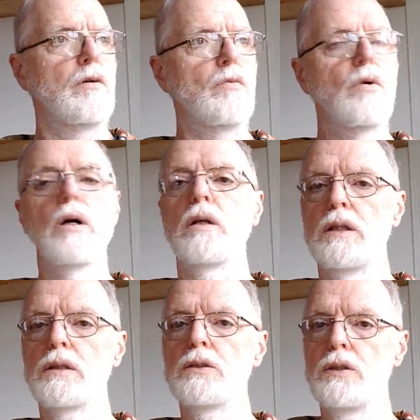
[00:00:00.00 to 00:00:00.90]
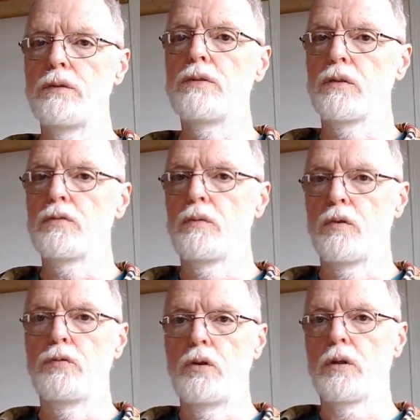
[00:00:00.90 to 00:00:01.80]
Well, it's different from a
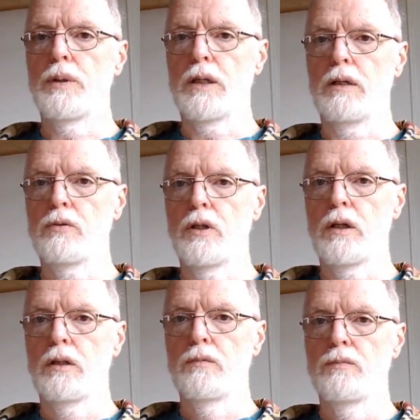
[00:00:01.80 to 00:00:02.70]
Ford pickup truck.